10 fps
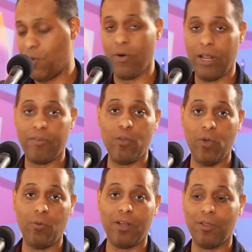you really
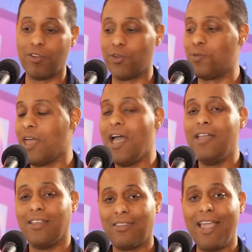want to know the
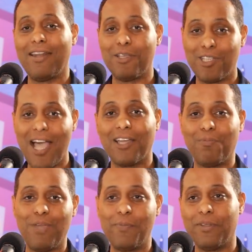truth, the thing that's shocking
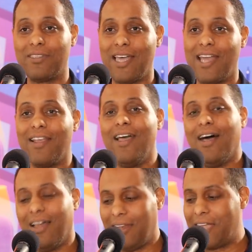to people is that,
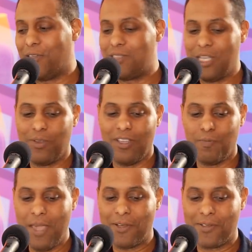like you see with these
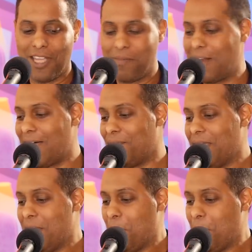pictures coming out,